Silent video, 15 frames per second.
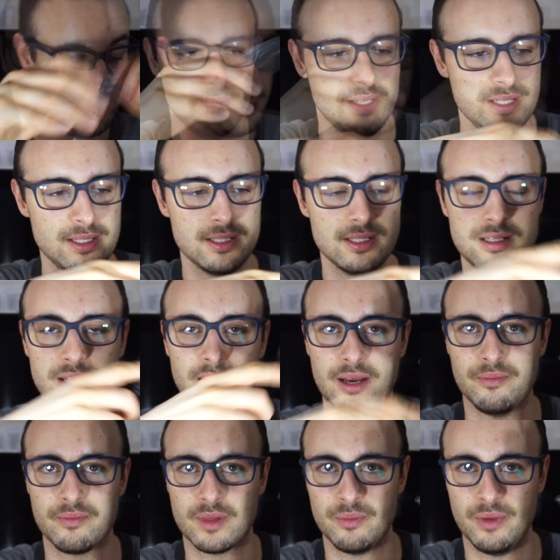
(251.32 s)
This is the
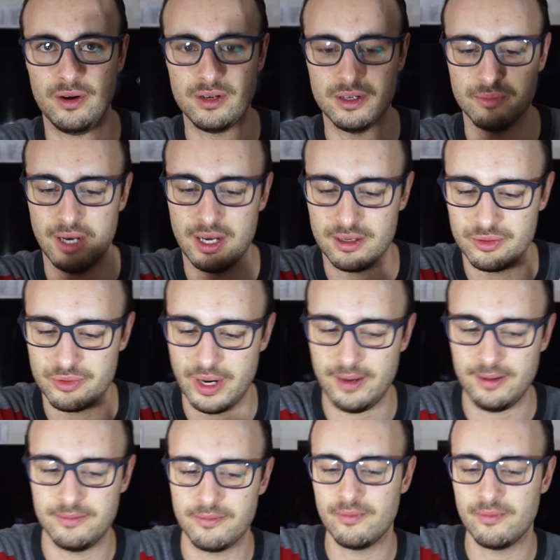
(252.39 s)
American model, right?